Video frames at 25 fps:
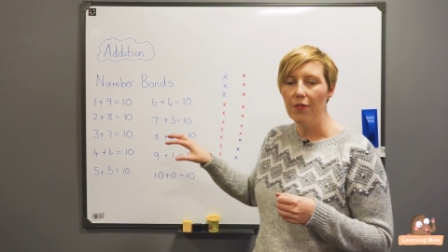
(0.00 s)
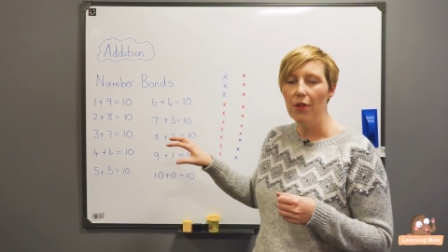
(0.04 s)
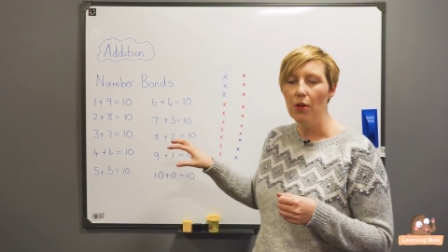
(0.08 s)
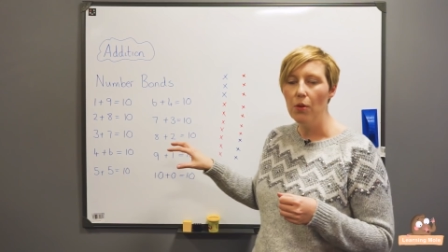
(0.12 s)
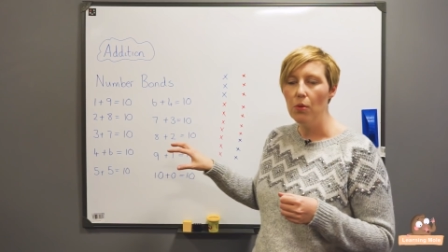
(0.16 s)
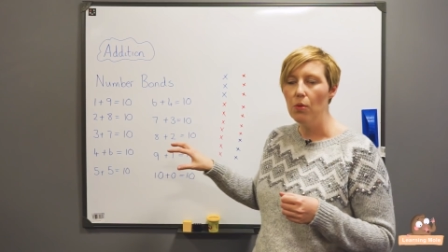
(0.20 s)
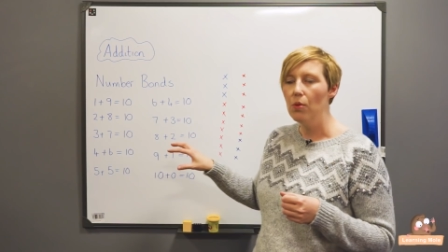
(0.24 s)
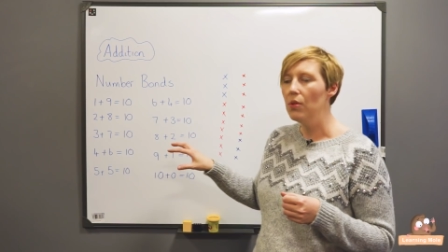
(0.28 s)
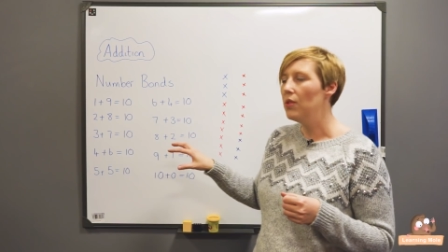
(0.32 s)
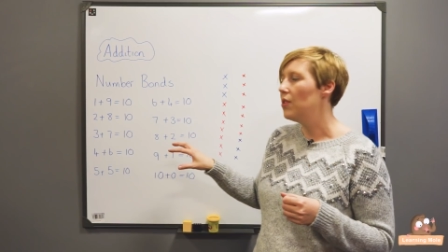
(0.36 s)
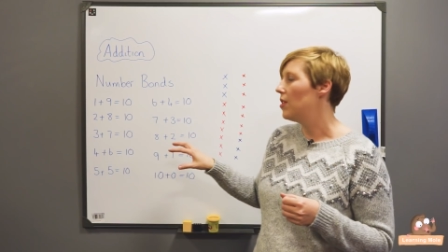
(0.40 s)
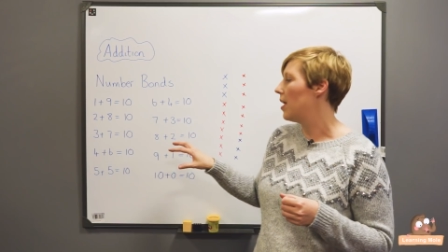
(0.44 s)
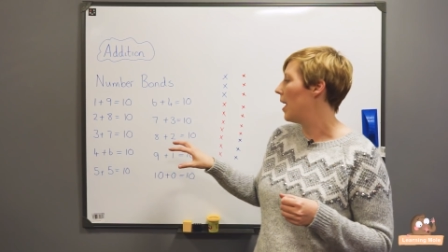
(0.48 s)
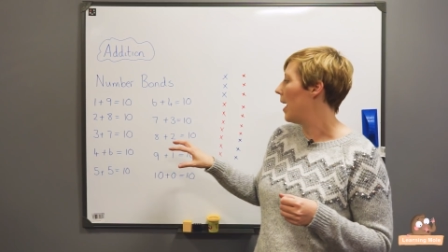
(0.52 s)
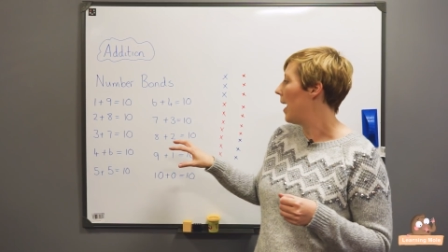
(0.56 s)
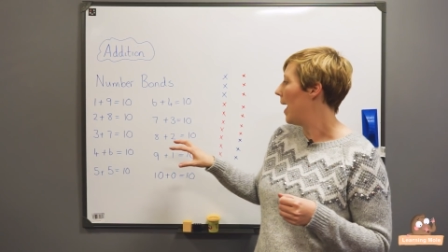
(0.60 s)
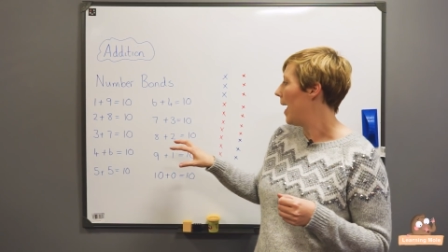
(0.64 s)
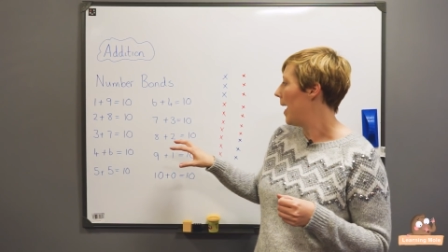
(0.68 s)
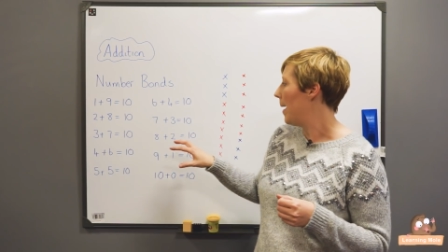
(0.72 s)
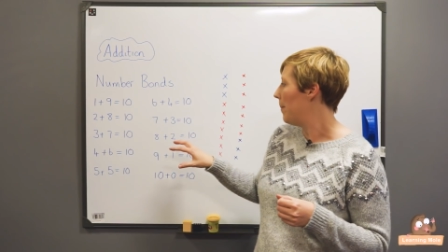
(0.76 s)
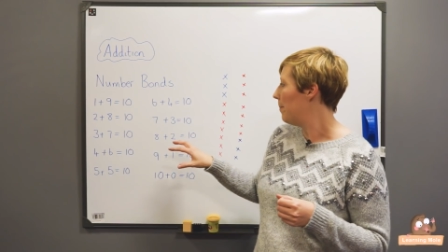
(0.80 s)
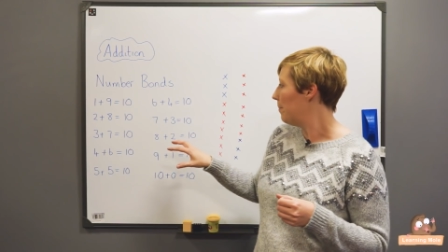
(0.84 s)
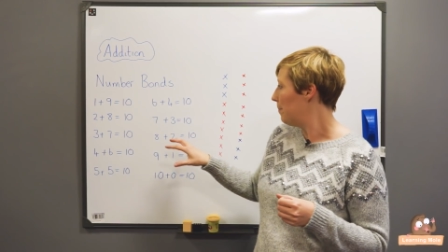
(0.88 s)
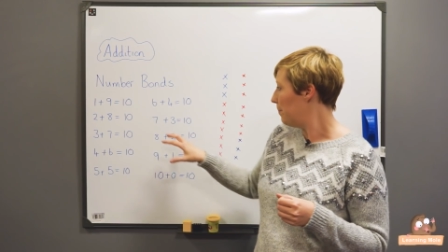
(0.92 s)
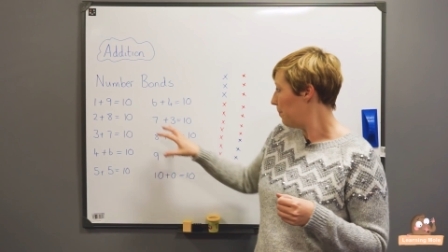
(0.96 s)
those
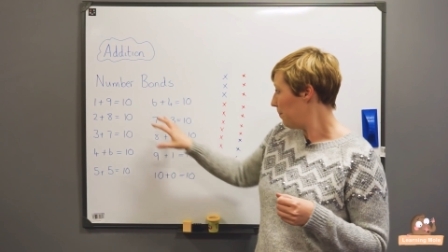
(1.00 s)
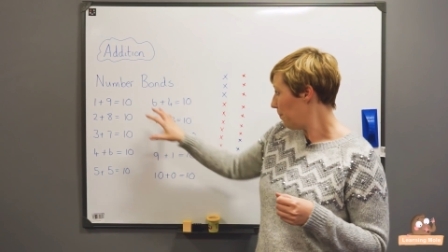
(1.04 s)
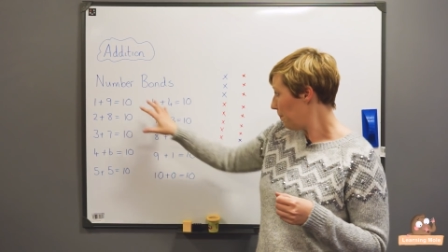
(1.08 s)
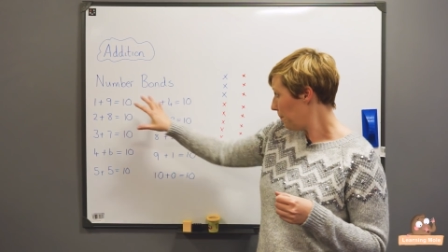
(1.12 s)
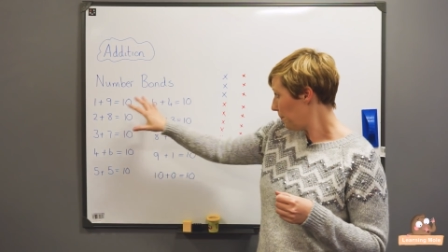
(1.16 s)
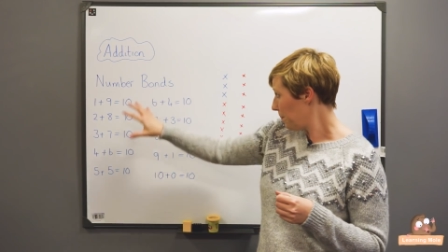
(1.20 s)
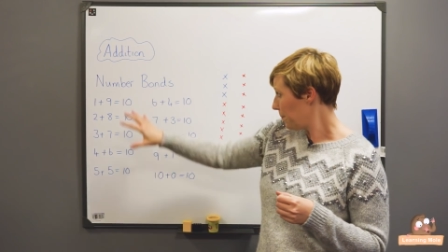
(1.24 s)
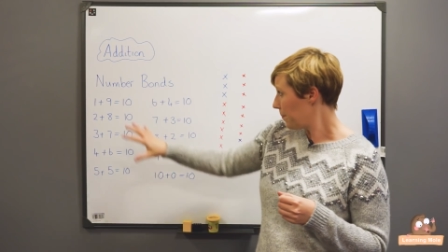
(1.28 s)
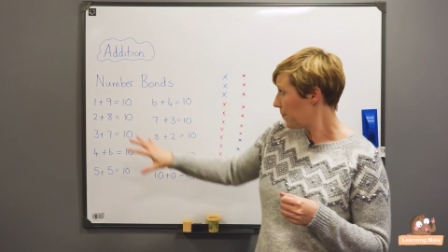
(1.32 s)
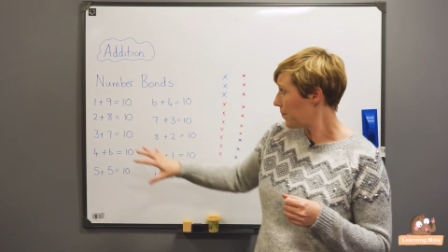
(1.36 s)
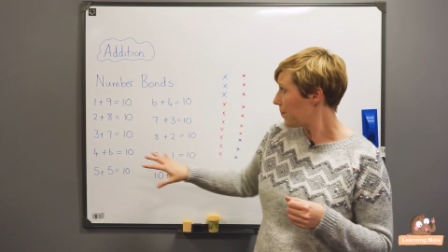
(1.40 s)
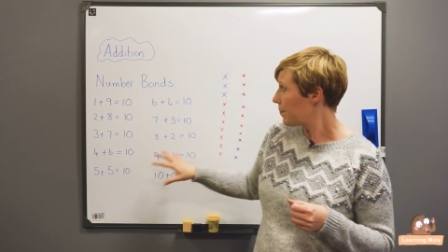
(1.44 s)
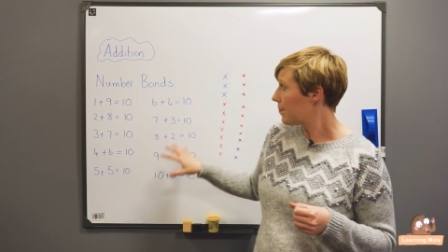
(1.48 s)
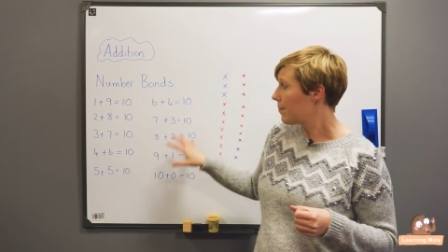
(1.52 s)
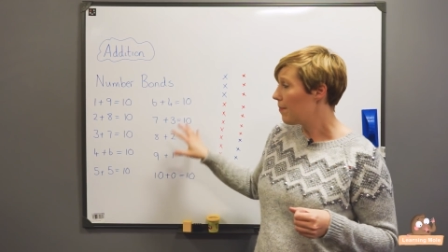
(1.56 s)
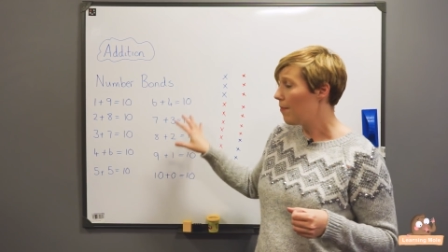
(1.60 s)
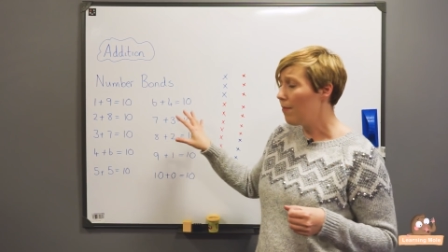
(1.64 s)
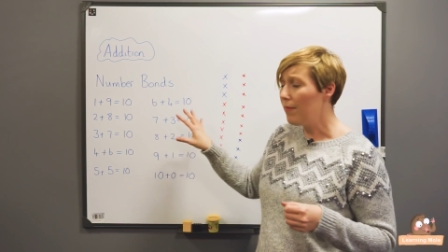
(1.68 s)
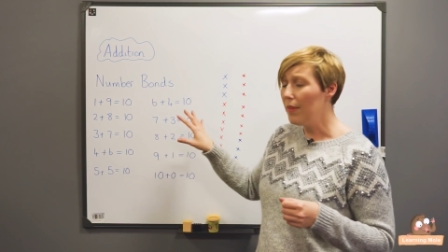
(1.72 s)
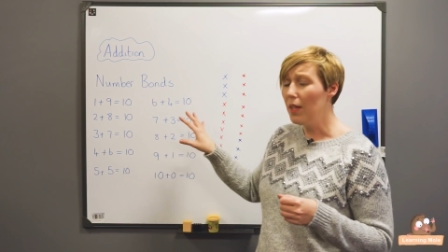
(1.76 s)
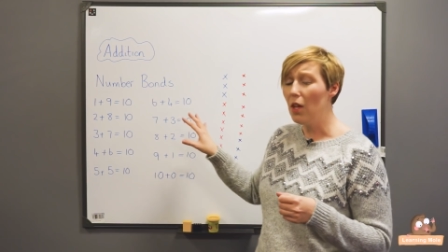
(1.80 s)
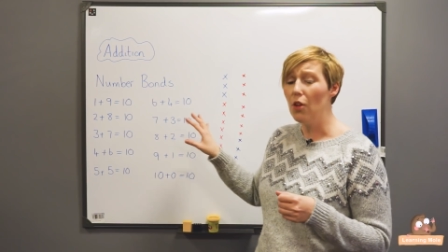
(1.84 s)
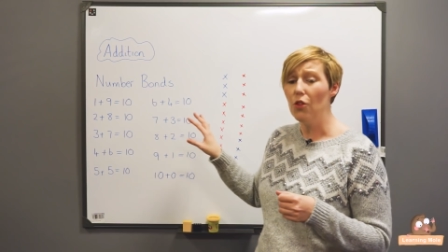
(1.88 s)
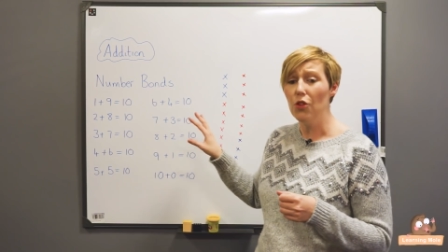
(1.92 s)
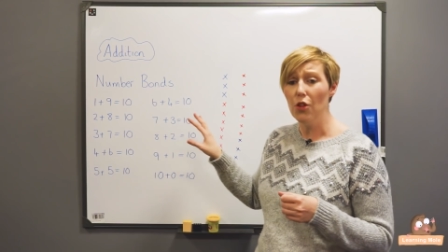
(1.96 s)

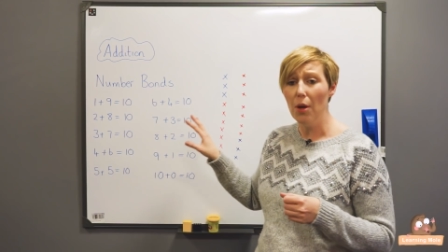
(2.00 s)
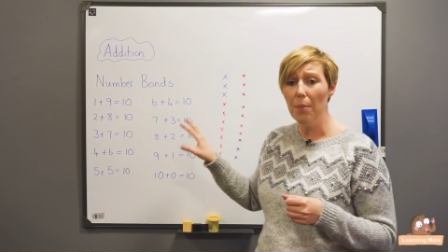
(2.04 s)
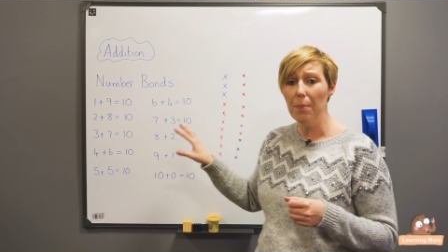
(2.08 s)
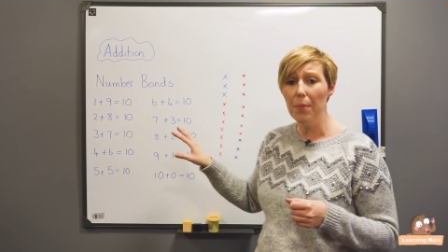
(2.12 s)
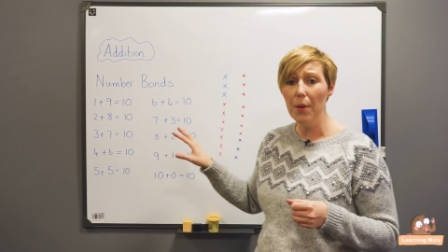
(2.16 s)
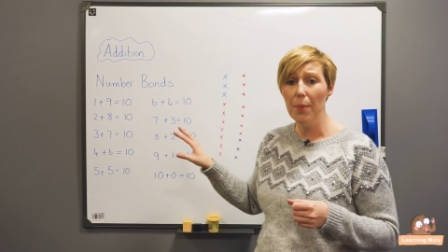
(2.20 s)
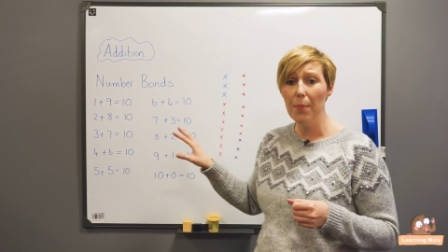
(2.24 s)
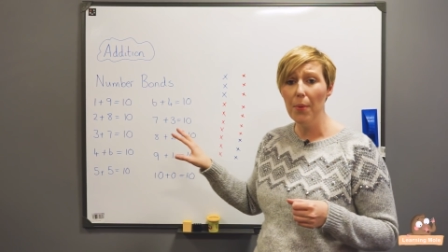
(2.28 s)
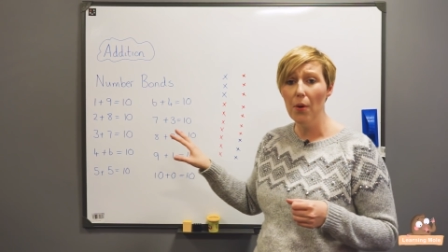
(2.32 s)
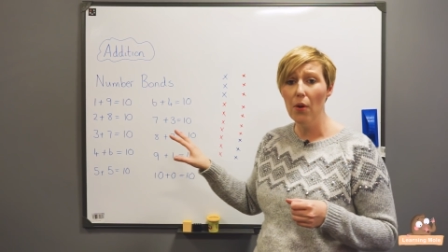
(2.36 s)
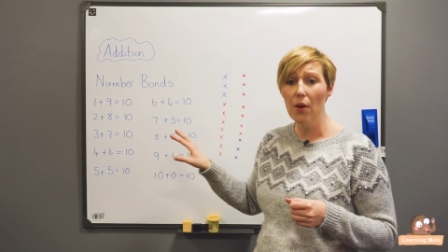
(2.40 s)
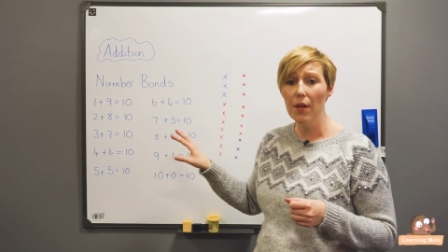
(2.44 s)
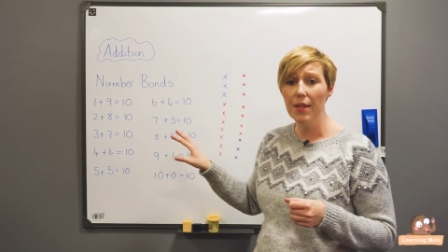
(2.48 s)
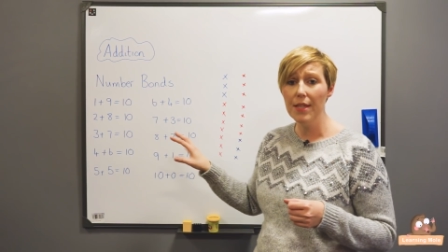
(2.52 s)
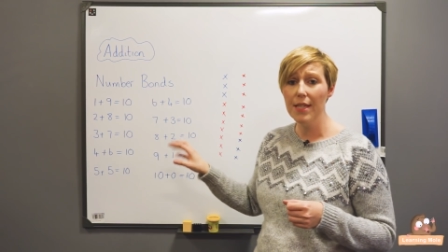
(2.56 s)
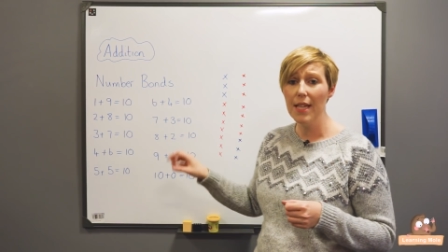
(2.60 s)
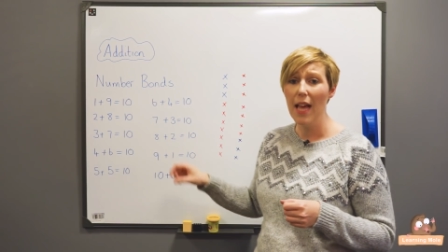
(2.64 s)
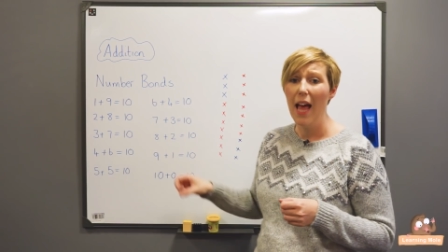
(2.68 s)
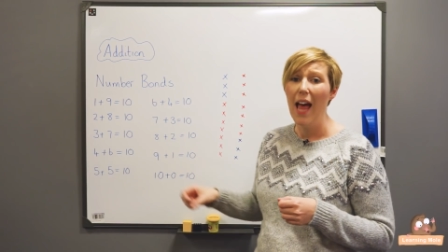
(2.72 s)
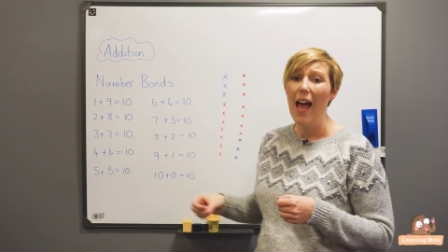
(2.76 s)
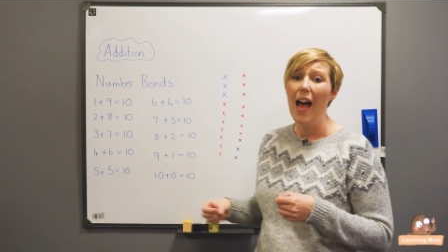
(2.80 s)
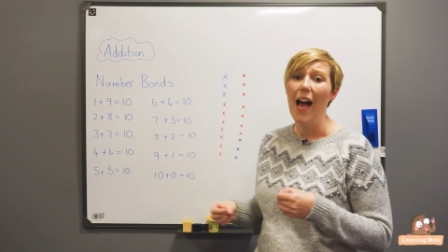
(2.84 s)
number bonds,